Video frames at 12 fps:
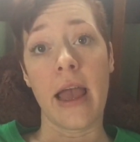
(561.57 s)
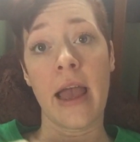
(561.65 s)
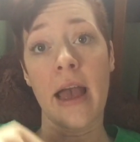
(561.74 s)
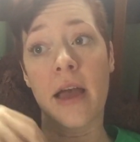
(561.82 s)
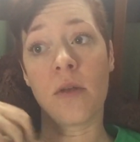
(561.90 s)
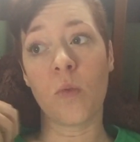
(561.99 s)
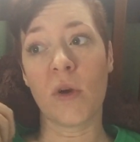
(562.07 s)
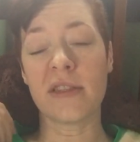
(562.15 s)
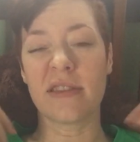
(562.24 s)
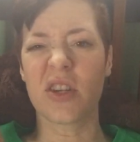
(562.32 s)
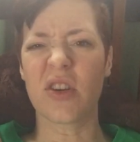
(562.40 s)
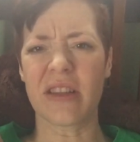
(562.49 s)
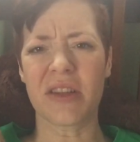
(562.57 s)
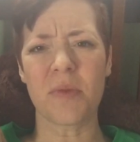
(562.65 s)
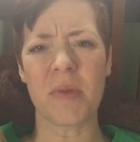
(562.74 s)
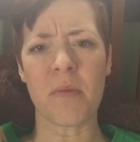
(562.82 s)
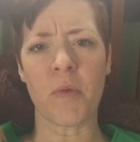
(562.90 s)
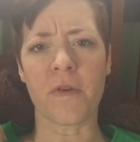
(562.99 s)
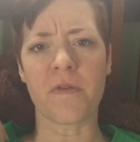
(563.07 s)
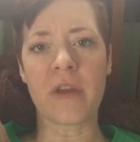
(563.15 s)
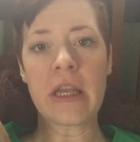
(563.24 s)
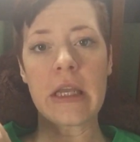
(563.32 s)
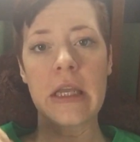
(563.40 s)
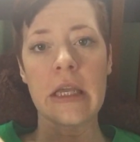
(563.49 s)
and ones that are a little bit more
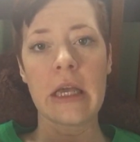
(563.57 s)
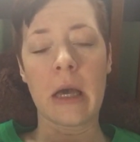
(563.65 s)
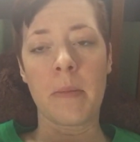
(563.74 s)
finicky